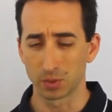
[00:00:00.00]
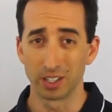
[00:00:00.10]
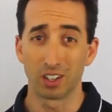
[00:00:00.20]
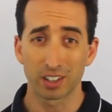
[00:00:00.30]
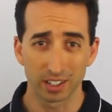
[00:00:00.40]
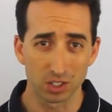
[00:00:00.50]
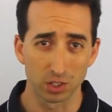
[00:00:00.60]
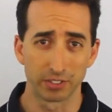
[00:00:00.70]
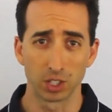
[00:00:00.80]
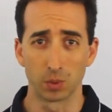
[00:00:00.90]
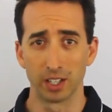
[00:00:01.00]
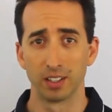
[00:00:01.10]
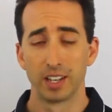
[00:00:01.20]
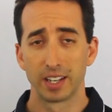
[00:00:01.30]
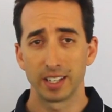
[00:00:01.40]
We're not going to do very
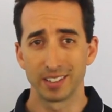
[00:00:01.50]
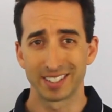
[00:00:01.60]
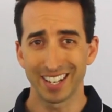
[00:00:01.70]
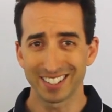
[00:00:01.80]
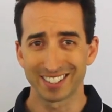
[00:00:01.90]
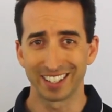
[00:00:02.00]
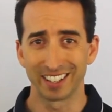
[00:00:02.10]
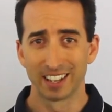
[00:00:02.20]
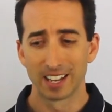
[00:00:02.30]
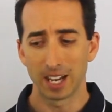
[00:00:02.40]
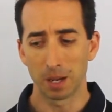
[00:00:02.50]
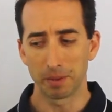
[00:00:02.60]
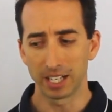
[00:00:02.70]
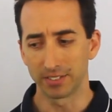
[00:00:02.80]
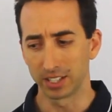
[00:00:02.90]
well in testing,
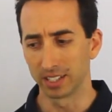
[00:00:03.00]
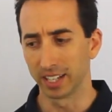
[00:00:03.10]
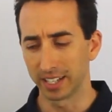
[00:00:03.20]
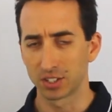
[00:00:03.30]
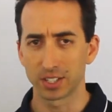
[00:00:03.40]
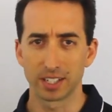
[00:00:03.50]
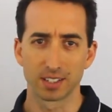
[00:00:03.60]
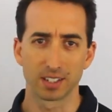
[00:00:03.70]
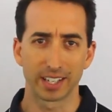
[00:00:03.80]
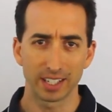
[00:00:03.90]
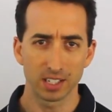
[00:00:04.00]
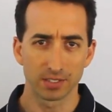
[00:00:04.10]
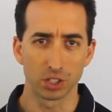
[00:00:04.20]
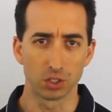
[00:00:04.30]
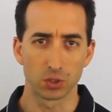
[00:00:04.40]
and even in later stages like
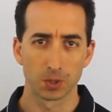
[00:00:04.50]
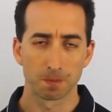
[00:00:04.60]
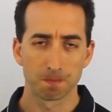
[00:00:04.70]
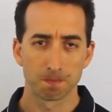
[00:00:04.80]
interviews.